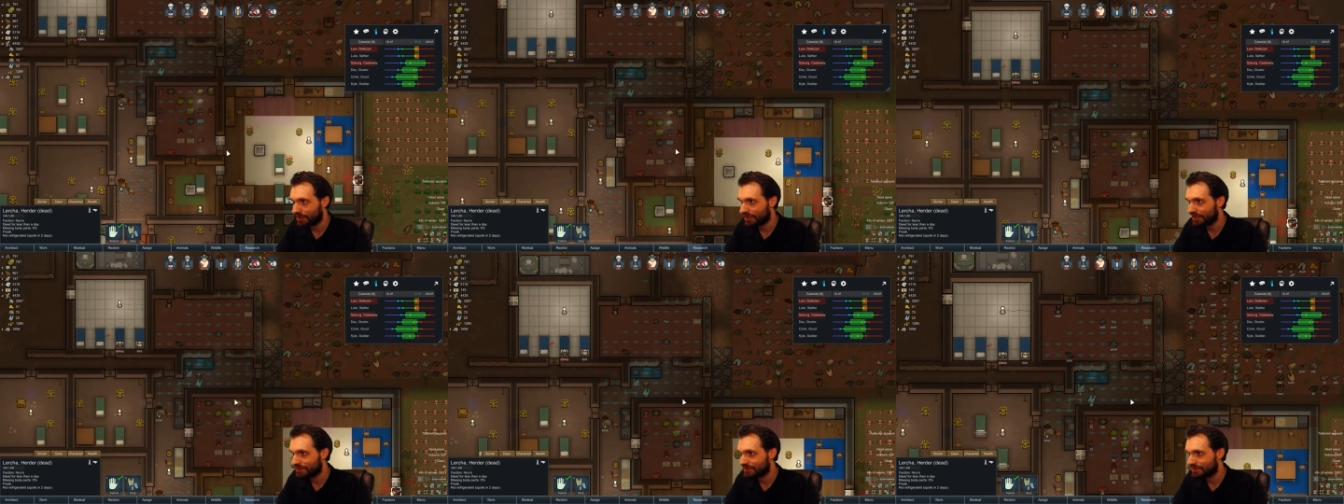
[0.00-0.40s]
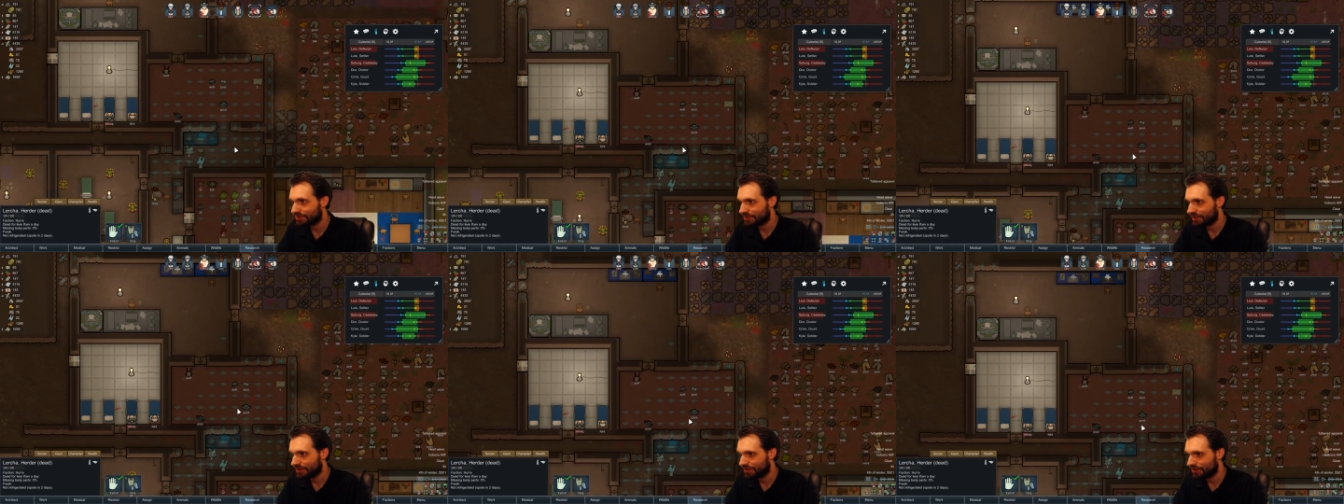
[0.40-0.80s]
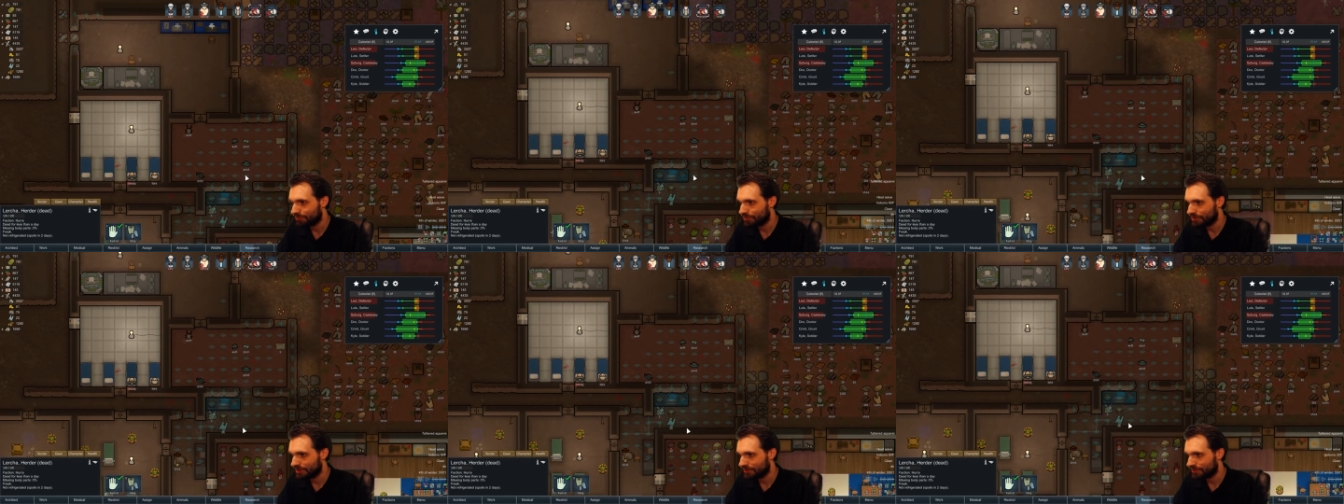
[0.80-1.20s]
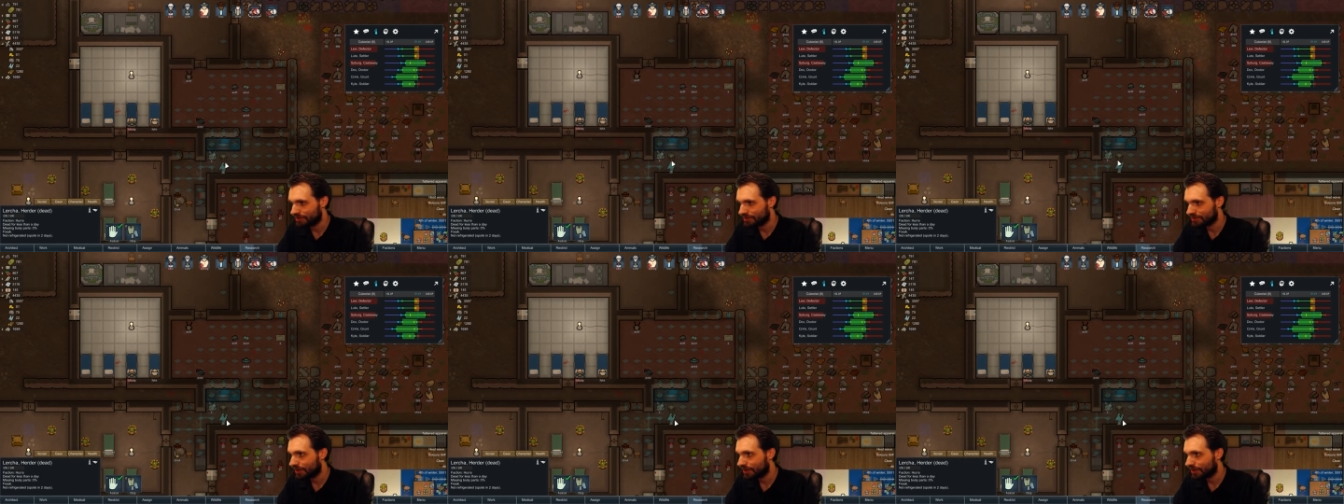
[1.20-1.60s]
I still cannot believe
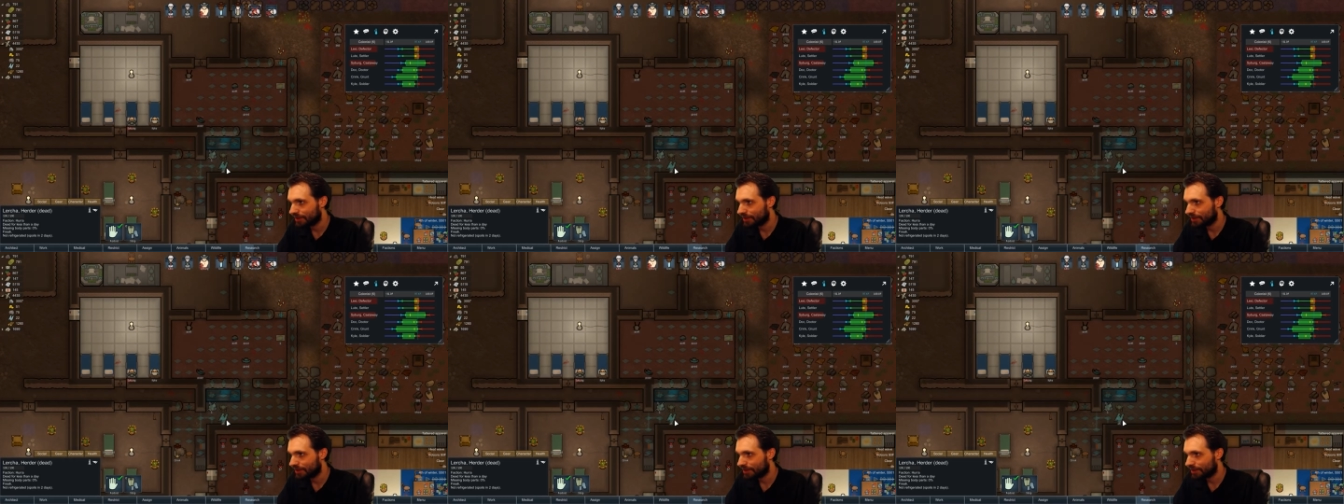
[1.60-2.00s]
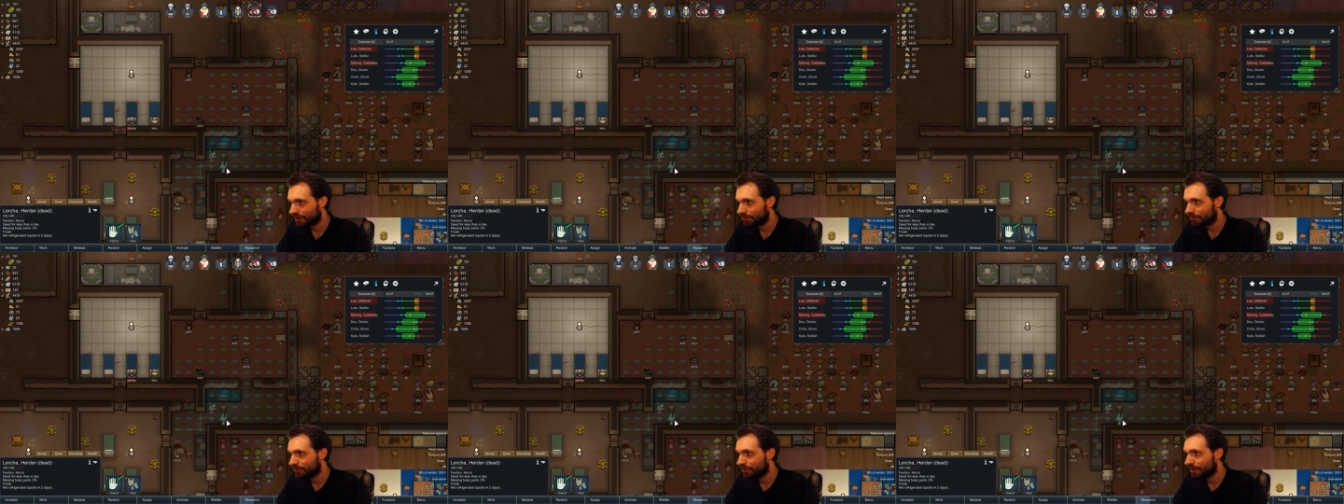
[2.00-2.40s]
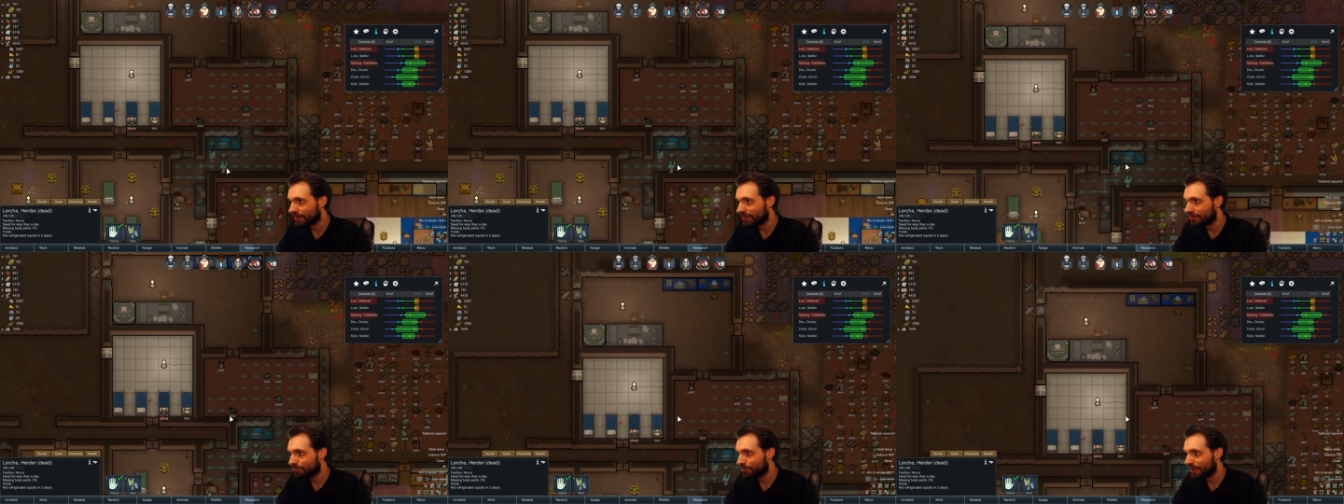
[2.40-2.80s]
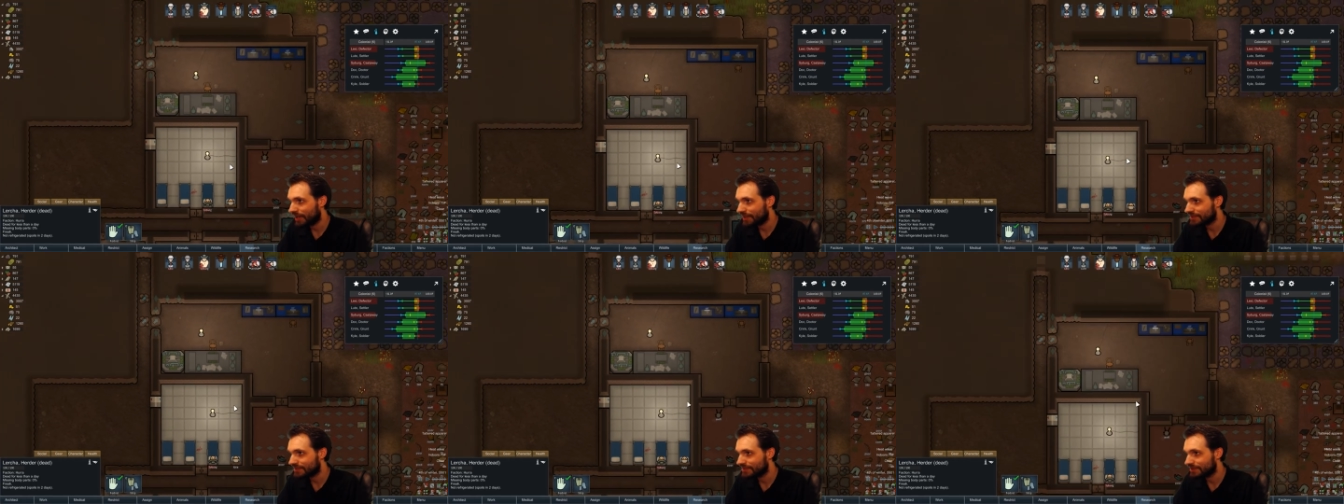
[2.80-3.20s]
it. Okay, we've got the
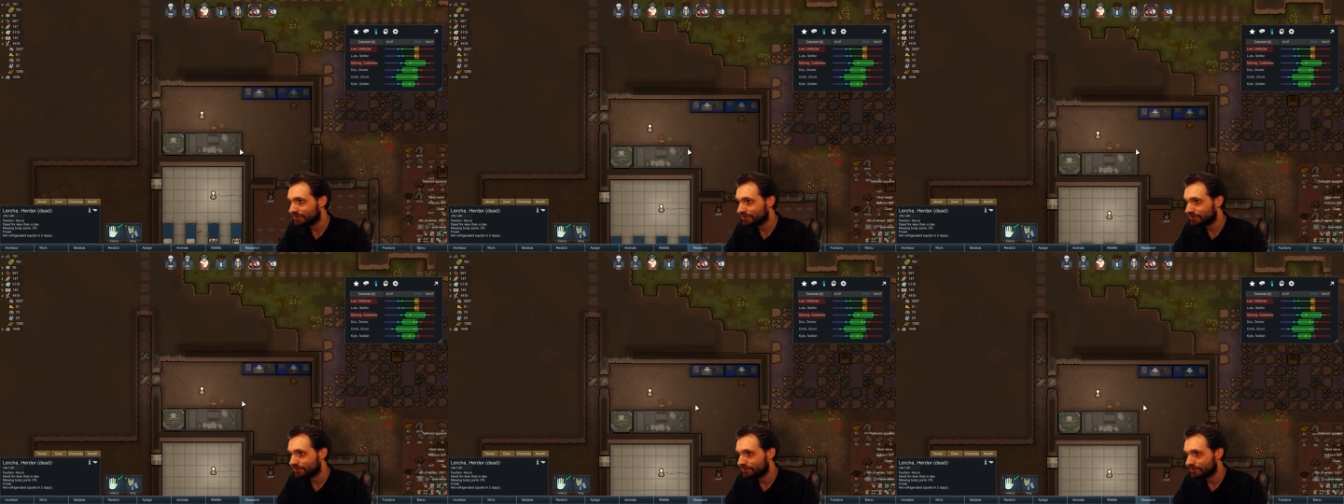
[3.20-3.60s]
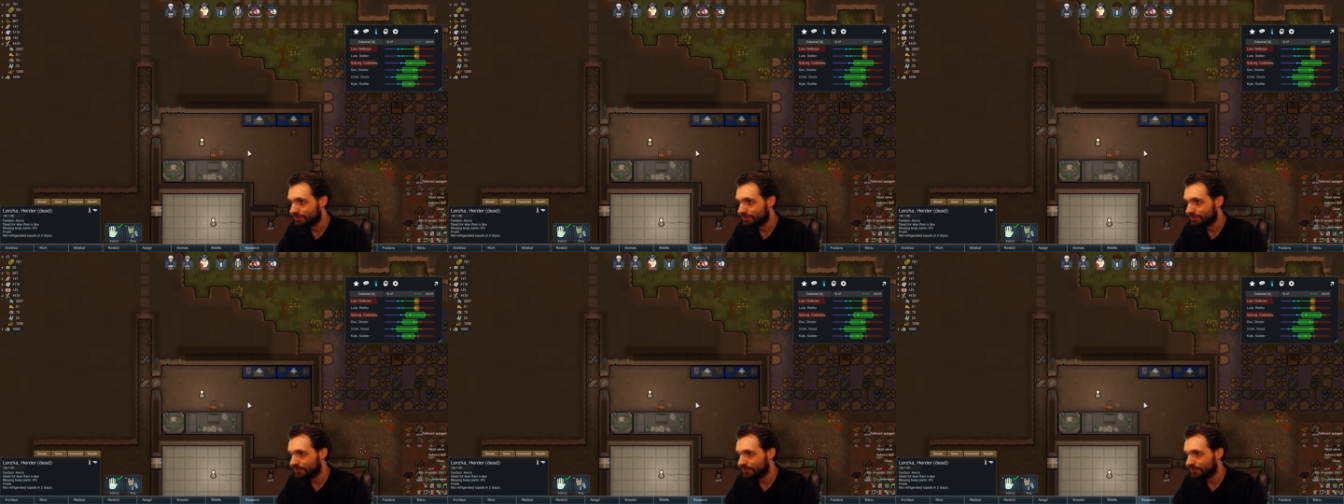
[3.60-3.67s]
plasteel.